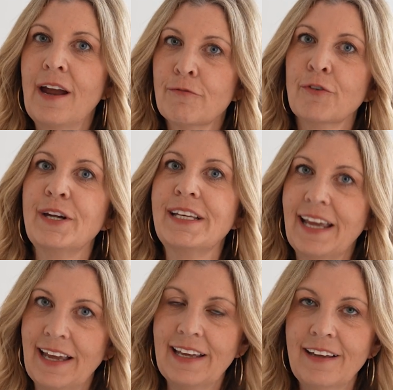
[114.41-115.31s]
every
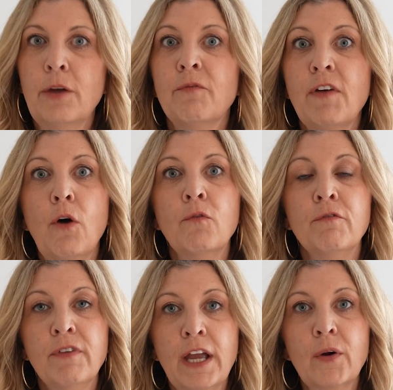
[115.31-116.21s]
day. It felt
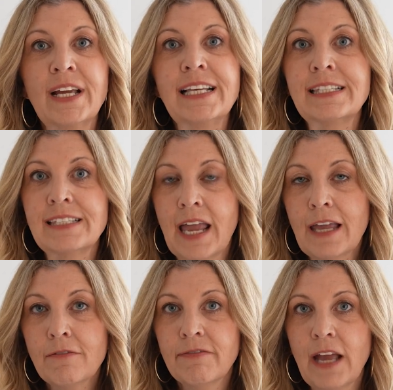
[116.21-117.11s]
very
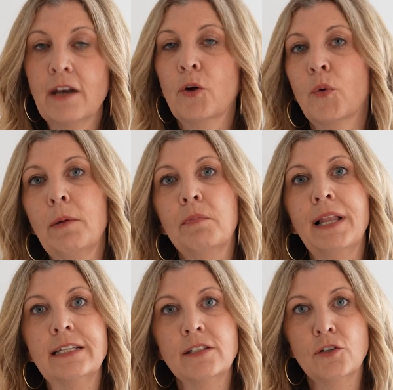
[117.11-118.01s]
safe and a great
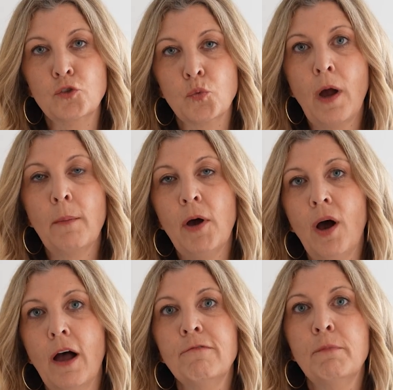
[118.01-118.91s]
place to drop
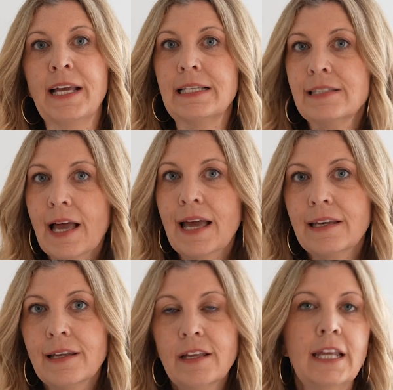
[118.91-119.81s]
off my
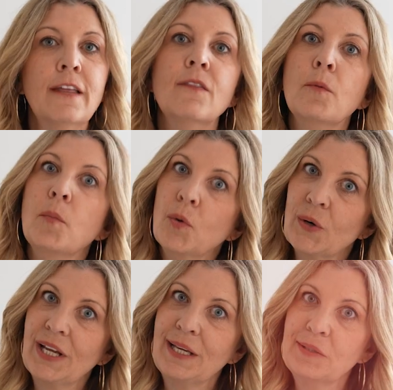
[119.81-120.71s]
son in the
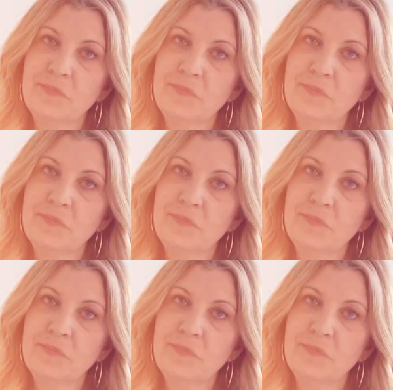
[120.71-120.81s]
morning.